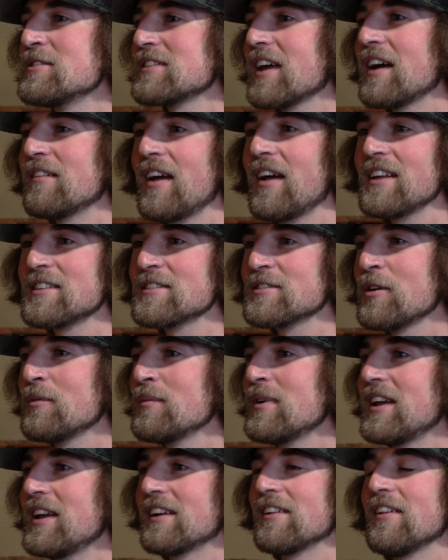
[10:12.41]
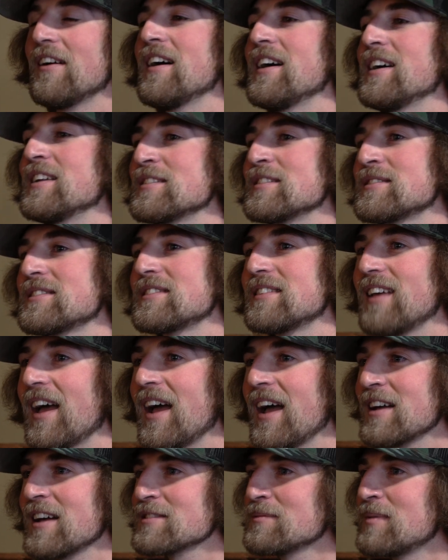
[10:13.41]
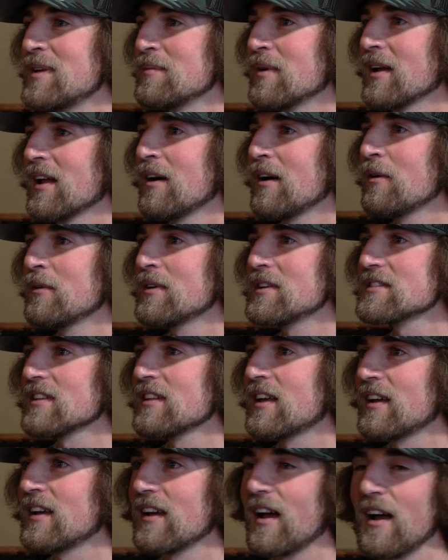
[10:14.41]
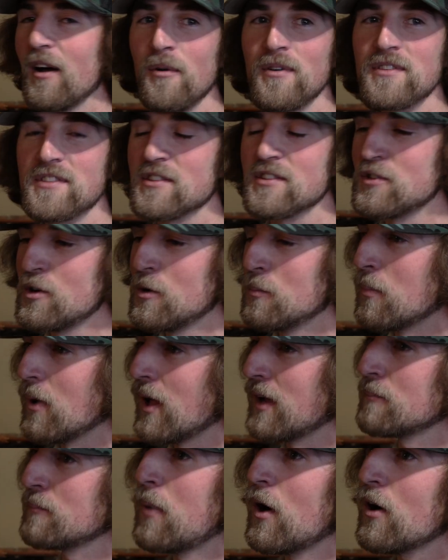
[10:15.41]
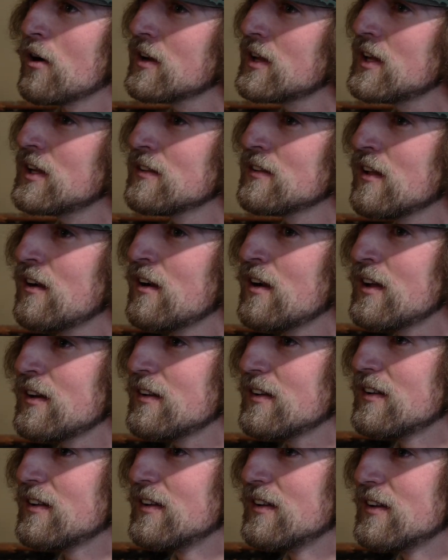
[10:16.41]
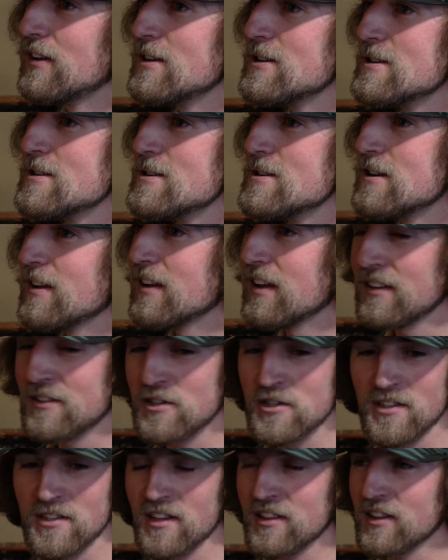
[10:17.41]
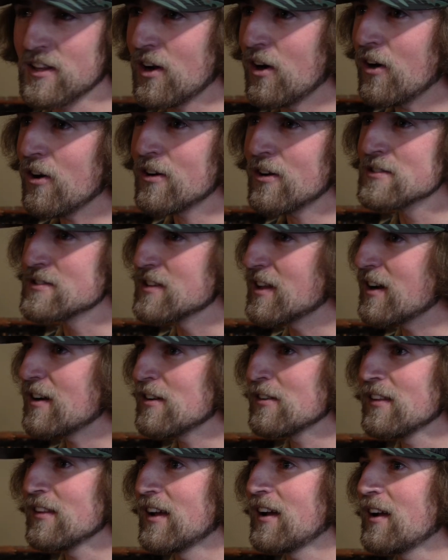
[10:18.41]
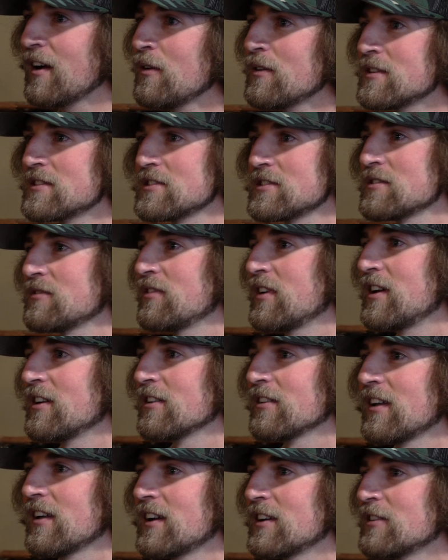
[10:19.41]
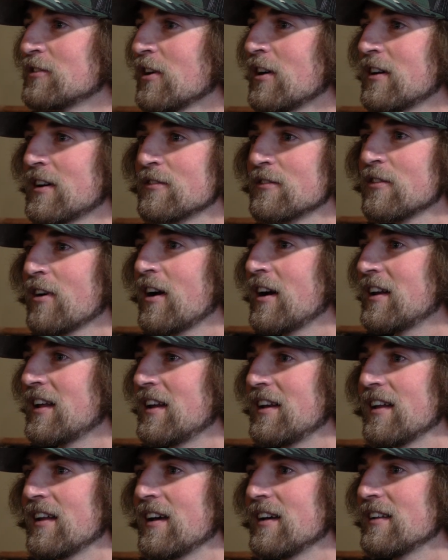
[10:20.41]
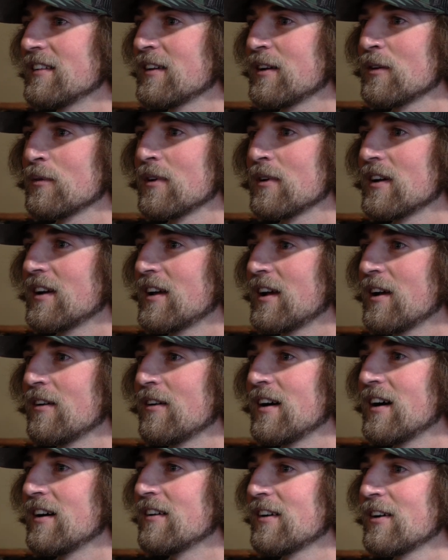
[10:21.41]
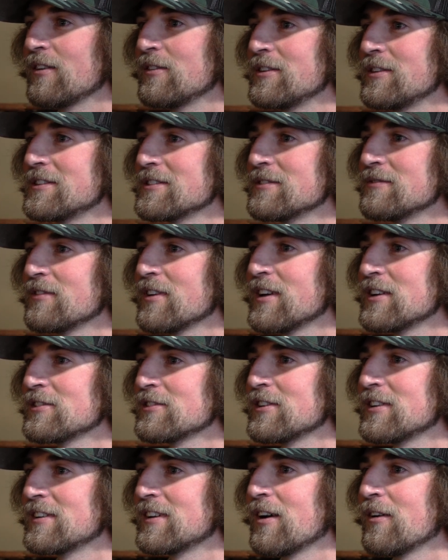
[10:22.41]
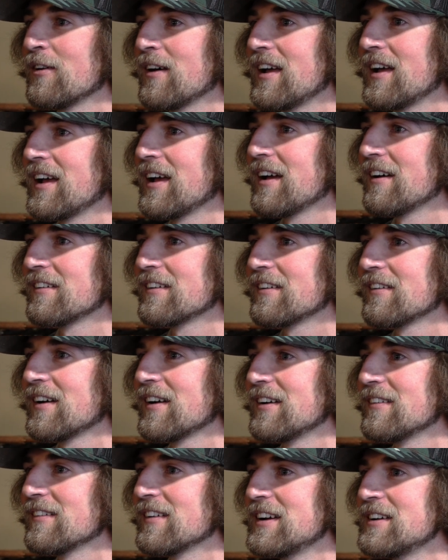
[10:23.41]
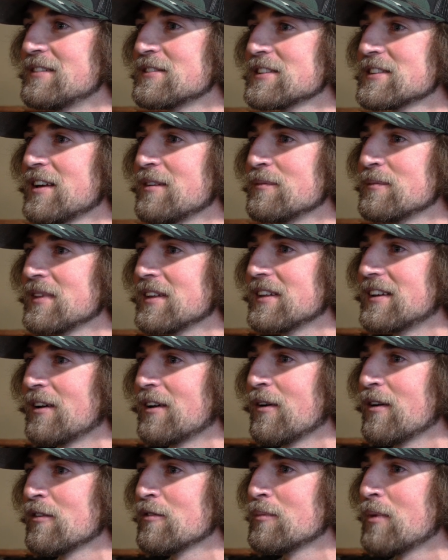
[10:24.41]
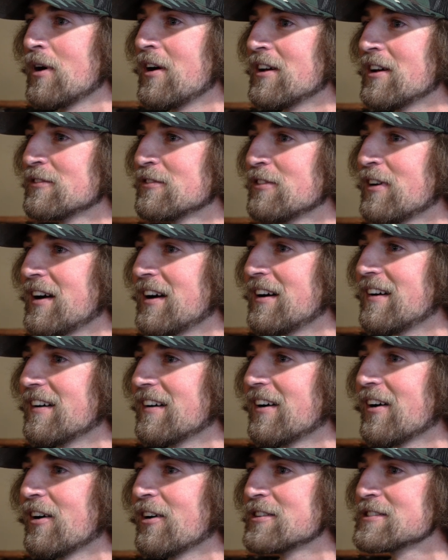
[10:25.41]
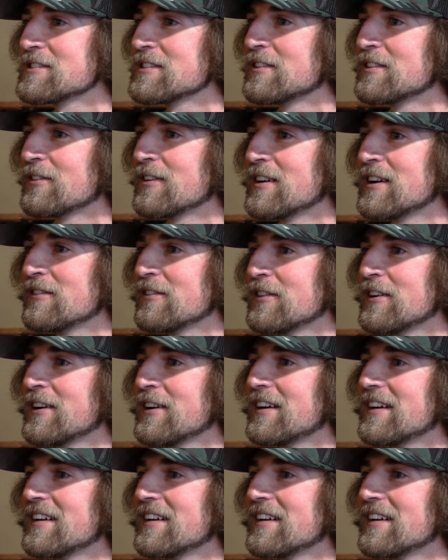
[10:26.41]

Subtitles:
I've had so many clients ask me, but I always assumed like parking lot and just that the car's there. Like I always just figured like a drunken Friday night, like we're going to go out, go do some fishing, go hang out at Grey Reef, something, go have a bonfire and cars in the river.